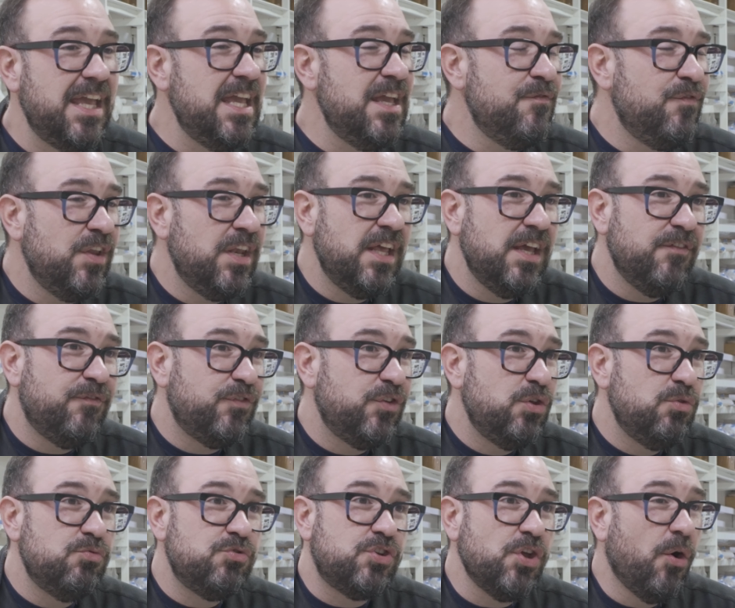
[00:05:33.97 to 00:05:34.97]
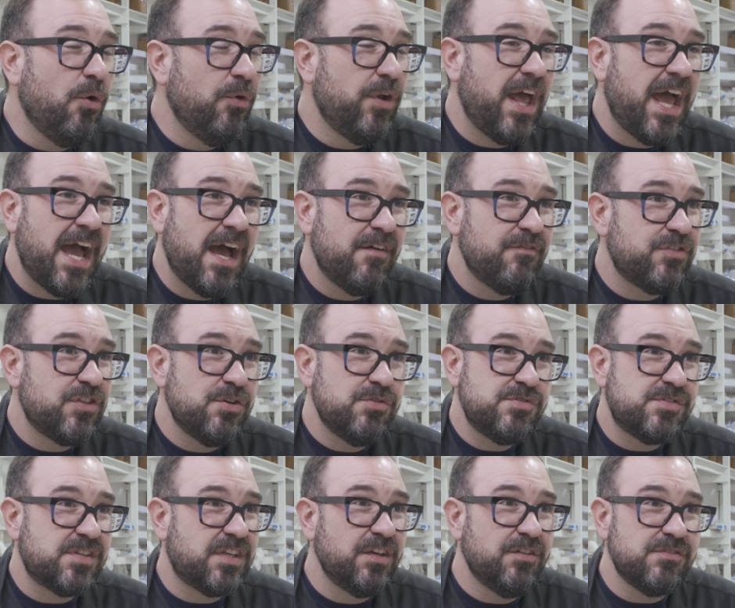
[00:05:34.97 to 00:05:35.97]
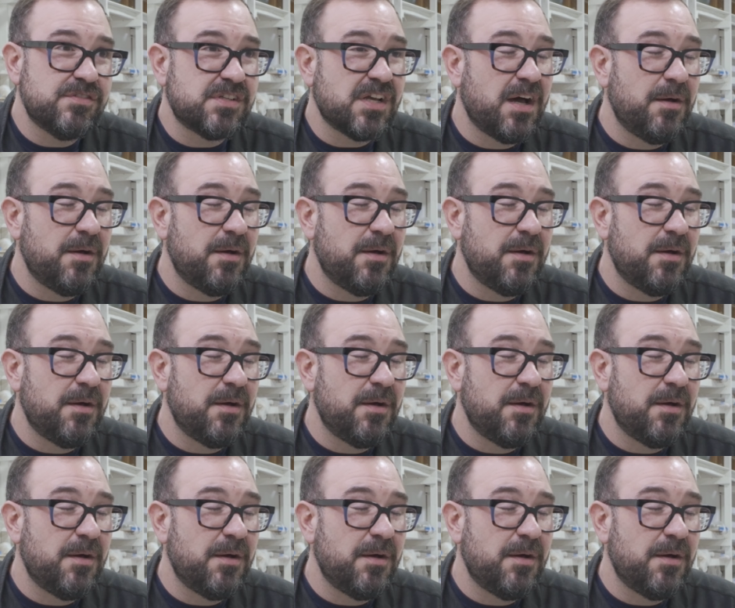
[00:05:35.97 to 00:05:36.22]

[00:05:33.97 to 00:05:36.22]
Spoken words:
Even if you don't have those skills